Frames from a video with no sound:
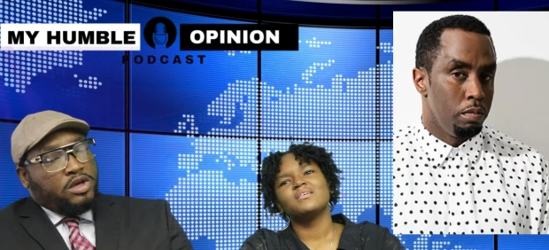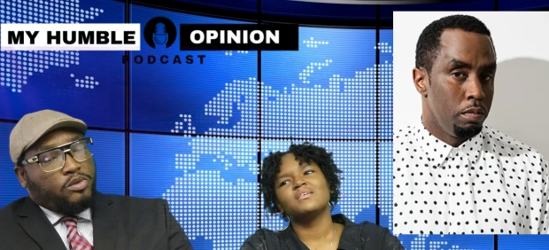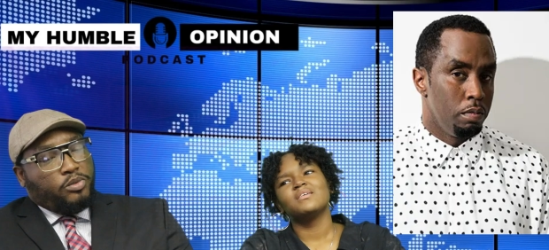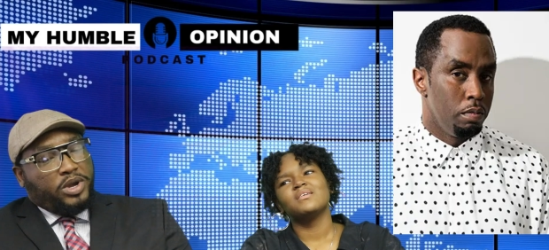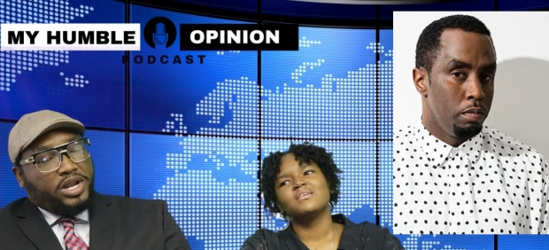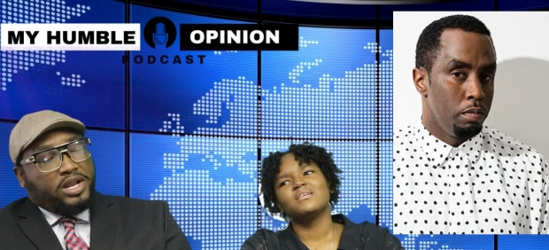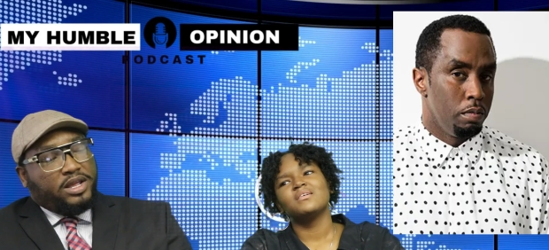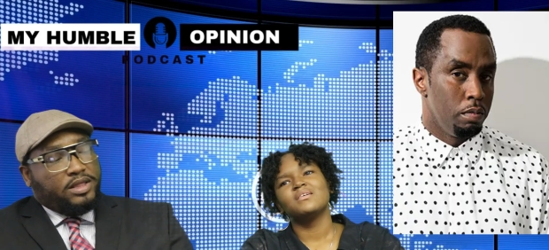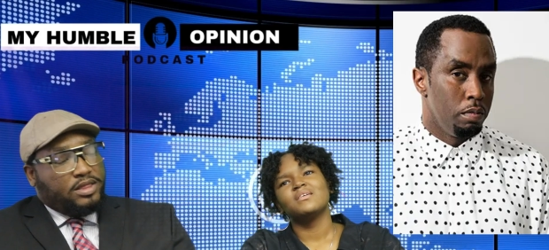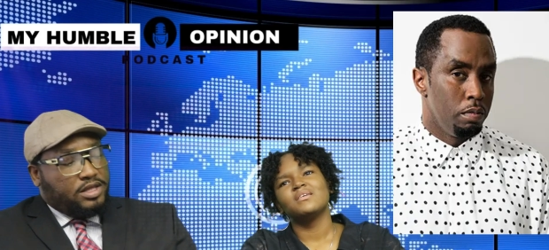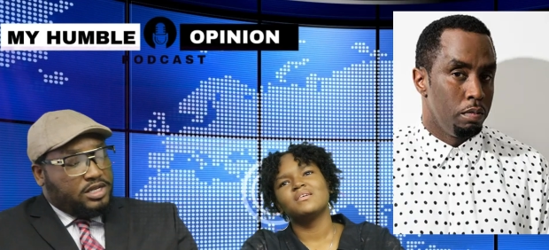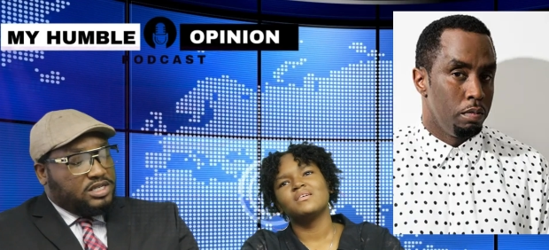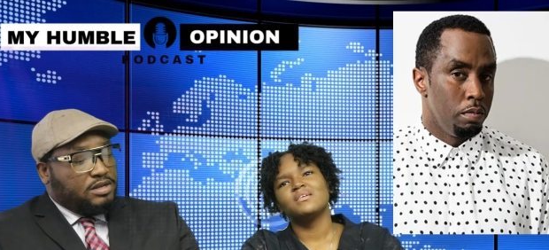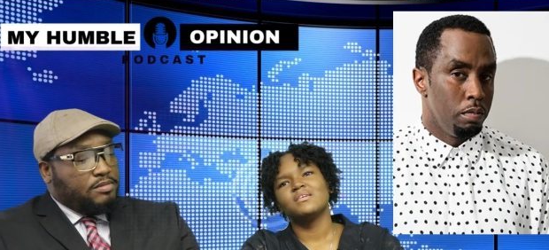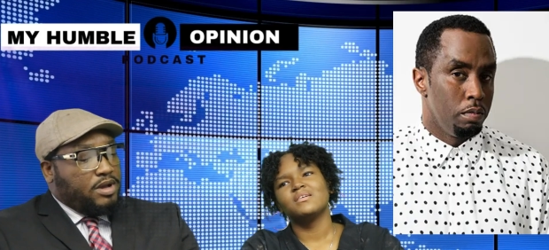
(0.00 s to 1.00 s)
Speaker 1: we need
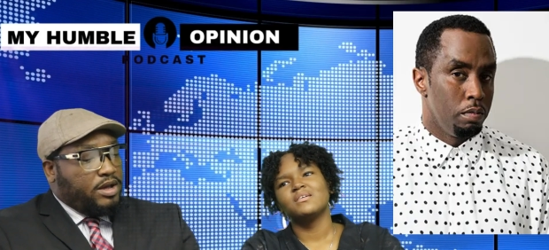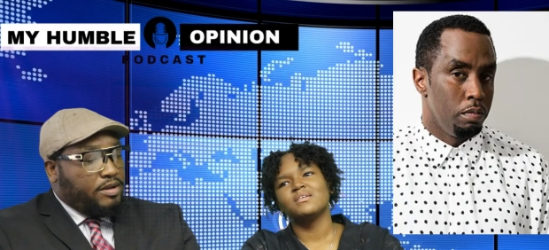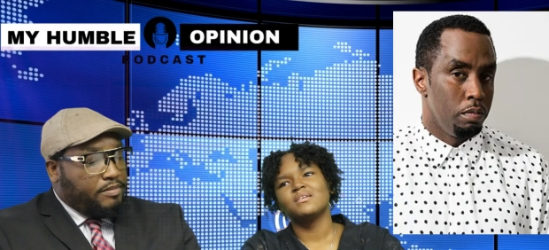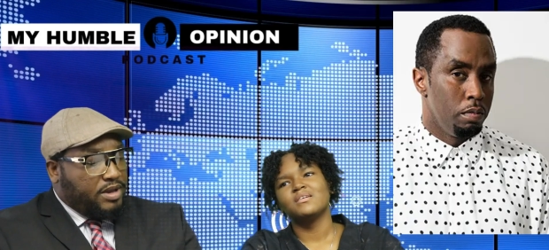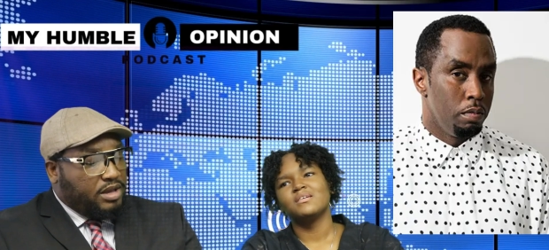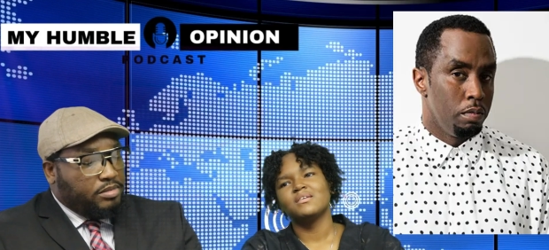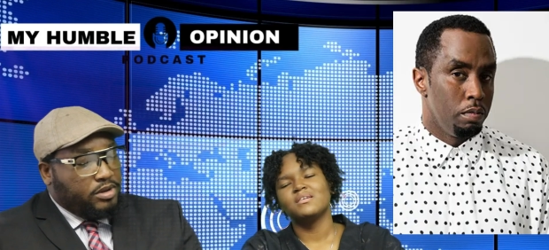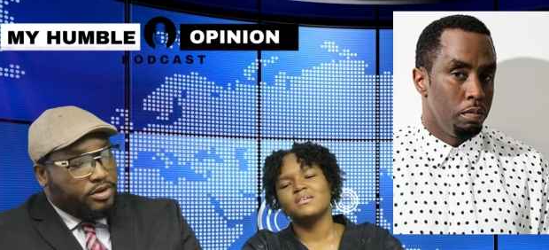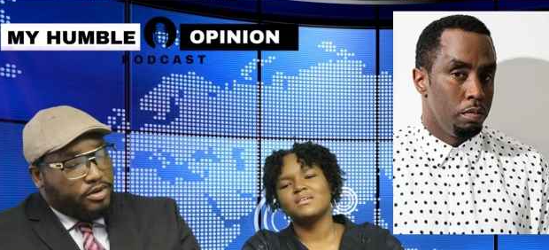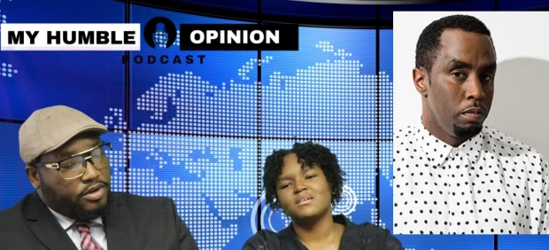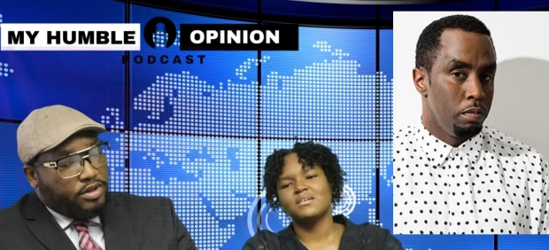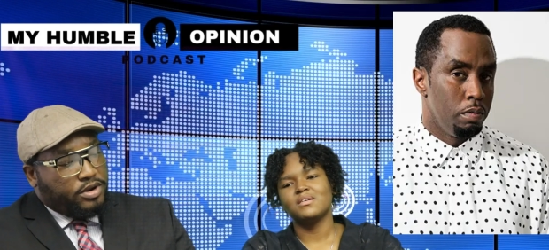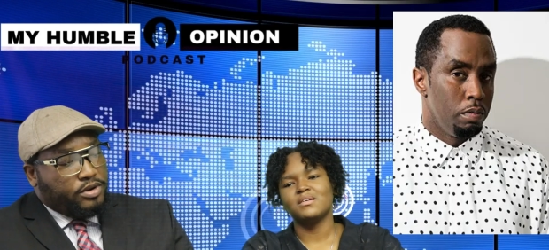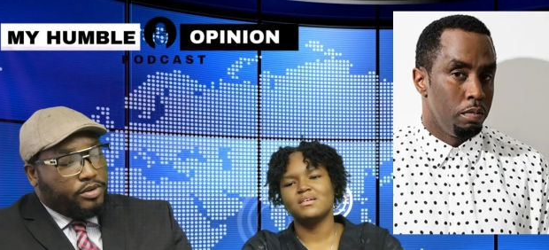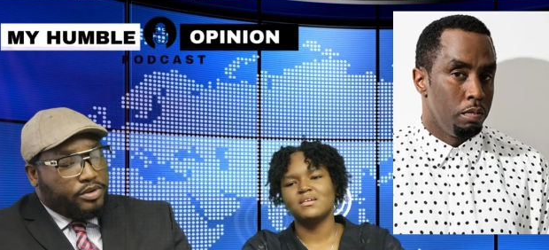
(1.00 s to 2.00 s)
this amount of baby
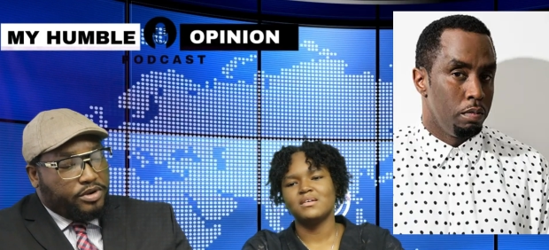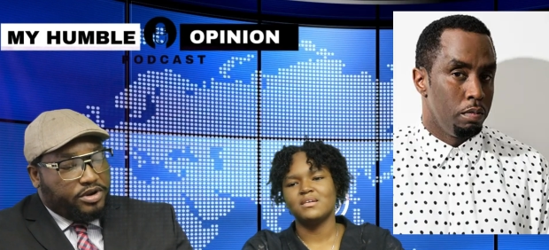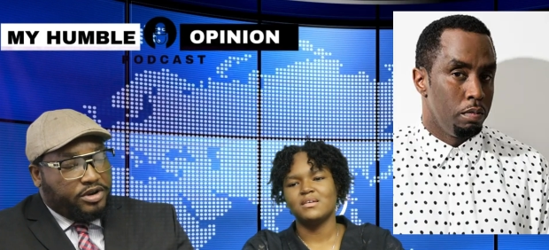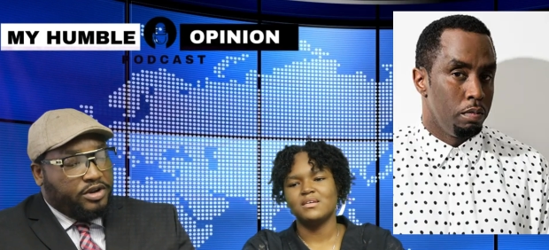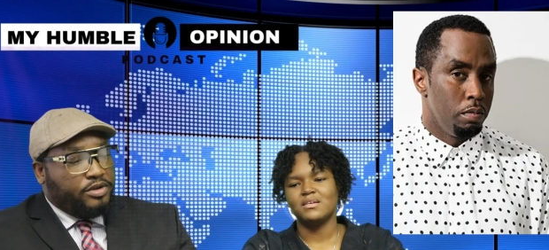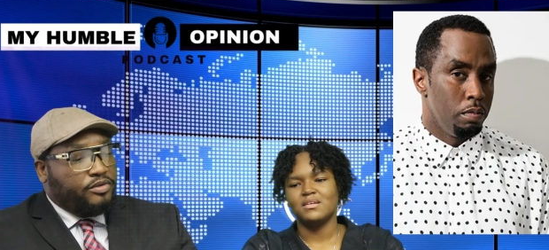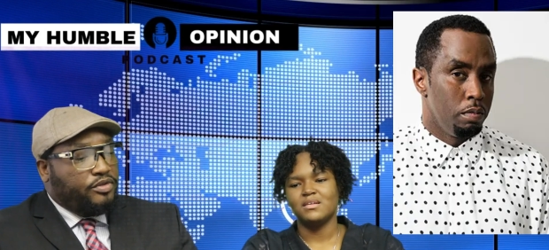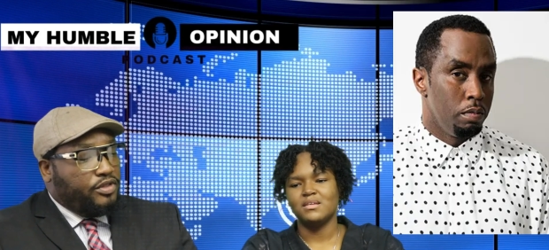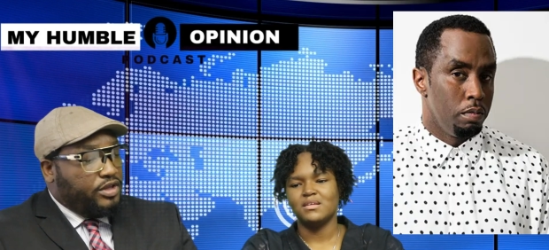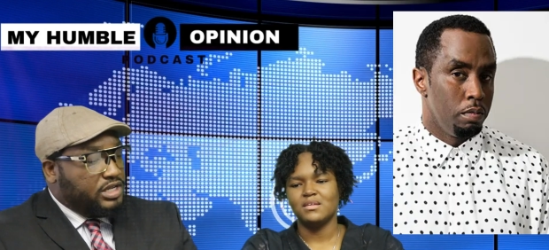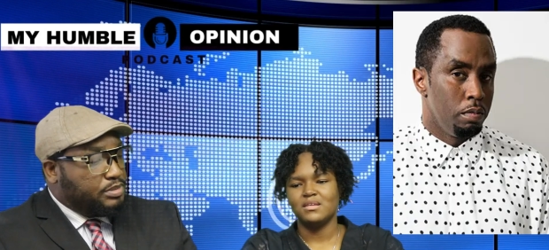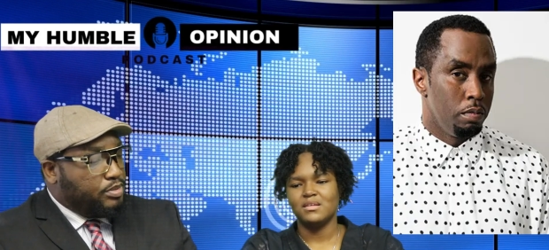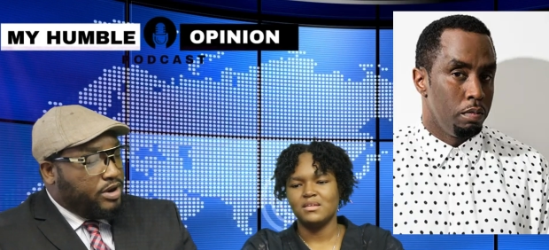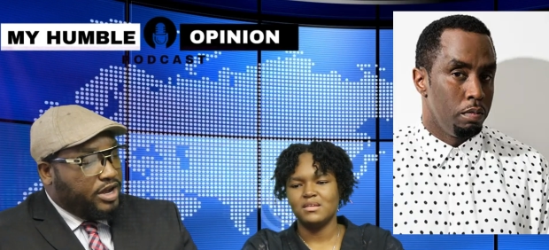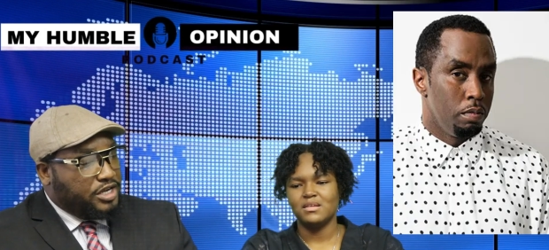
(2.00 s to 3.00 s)
oil in order to do this
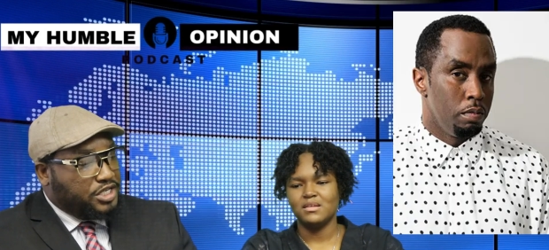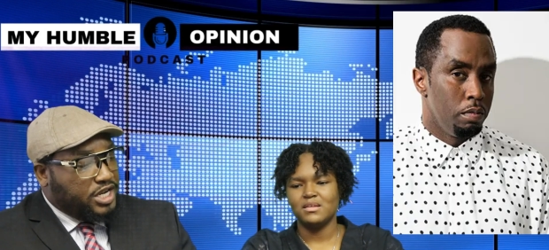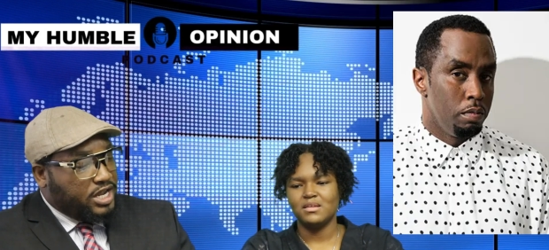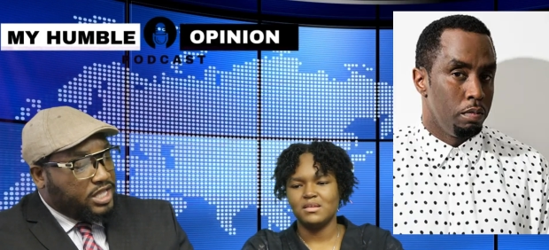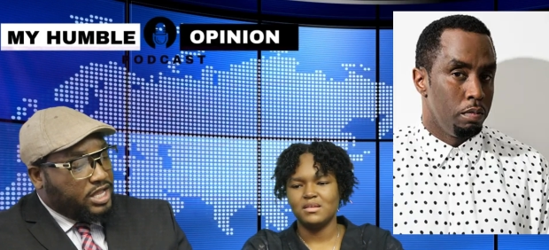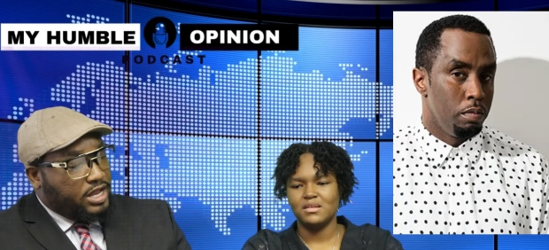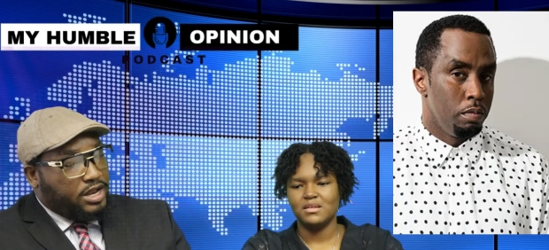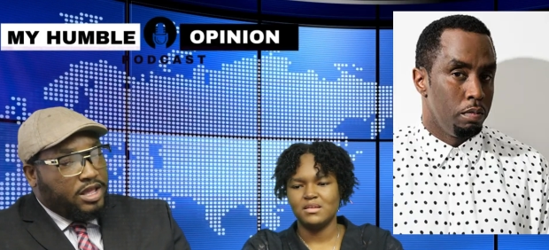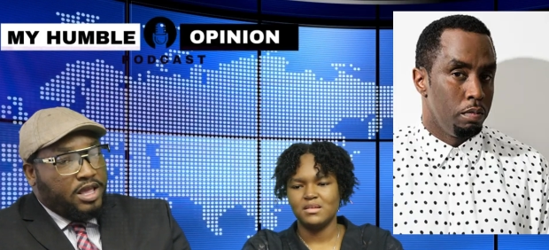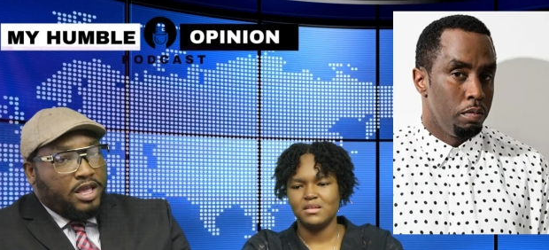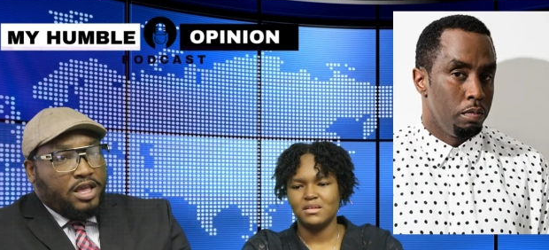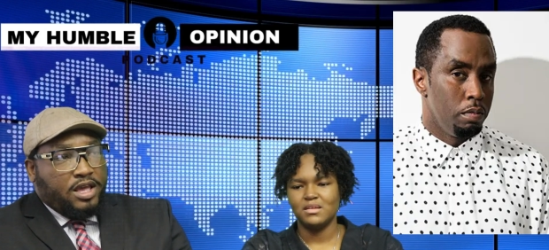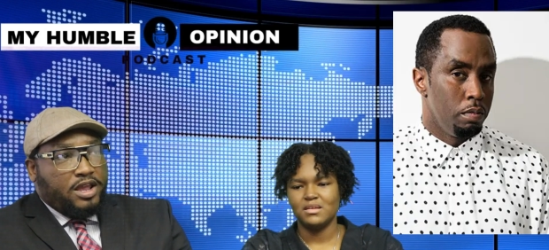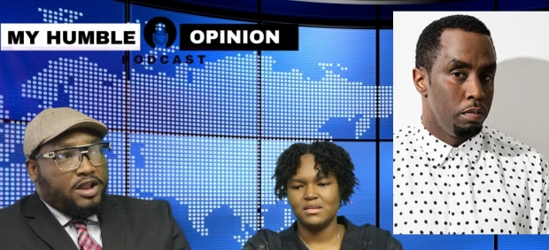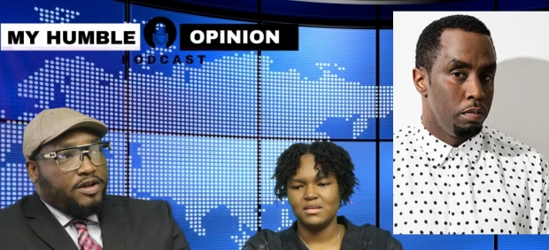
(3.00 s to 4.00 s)
project. And,
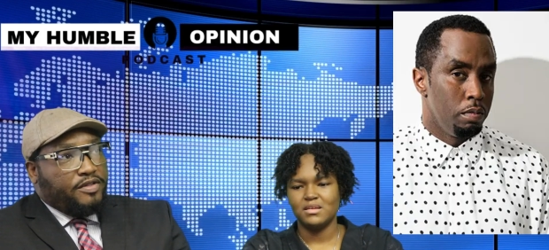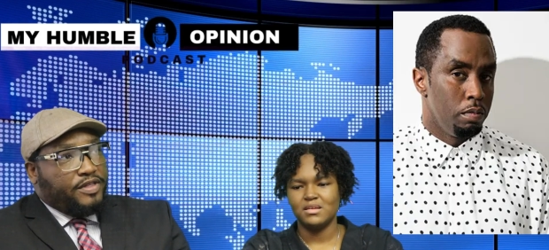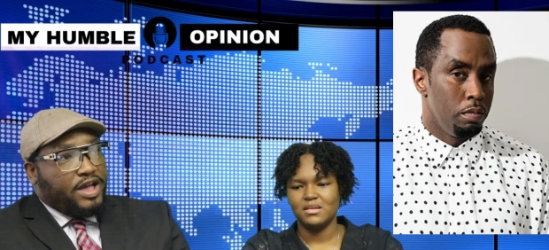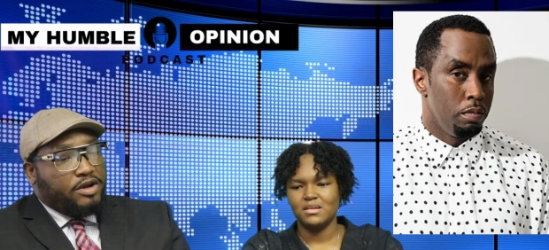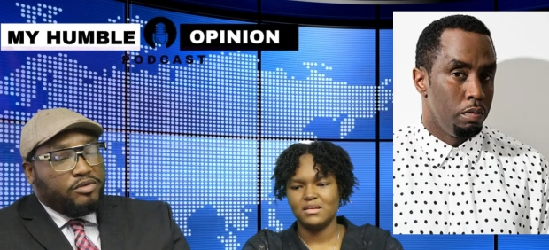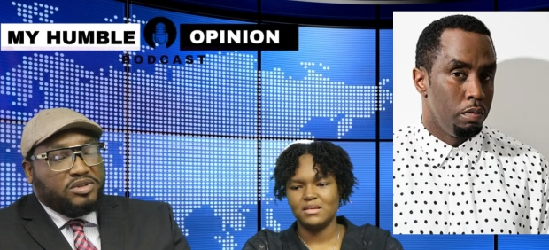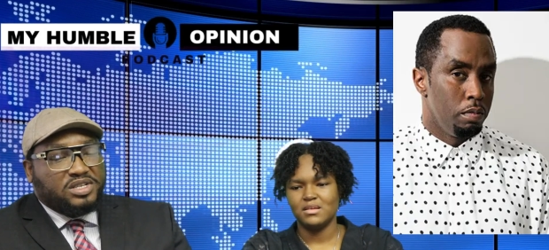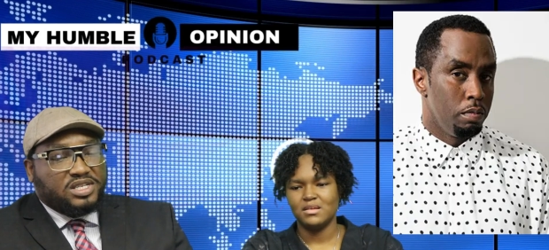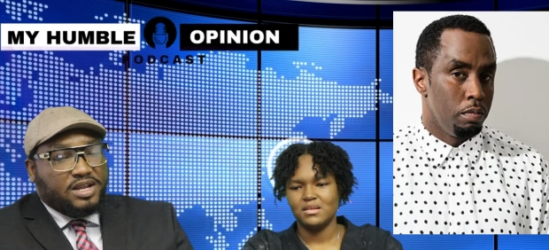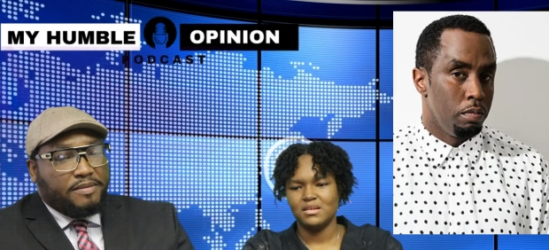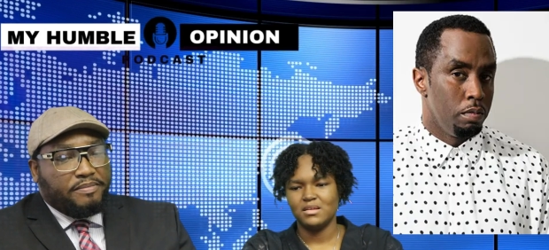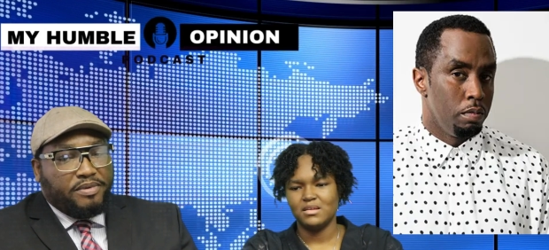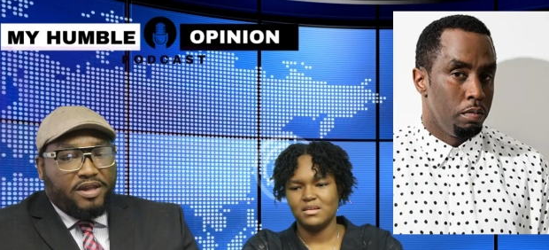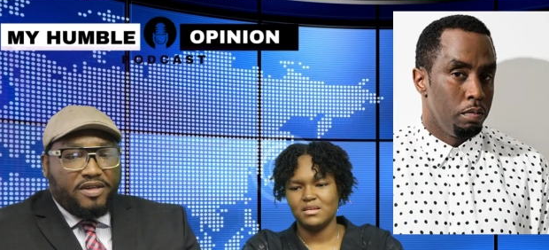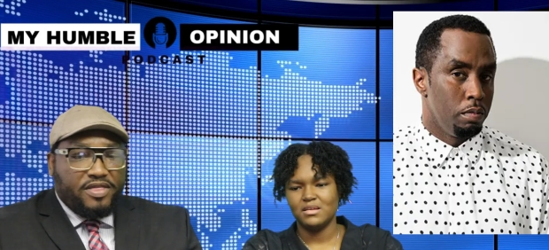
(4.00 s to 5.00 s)
you know, that was
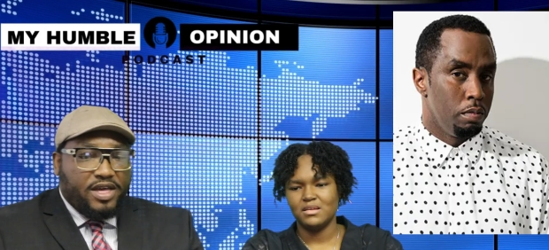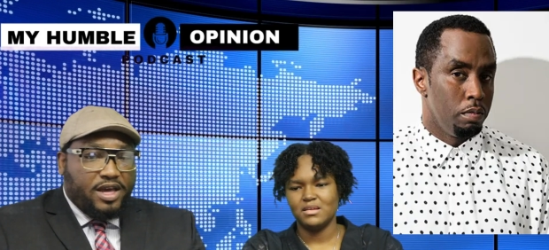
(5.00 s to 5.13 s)
something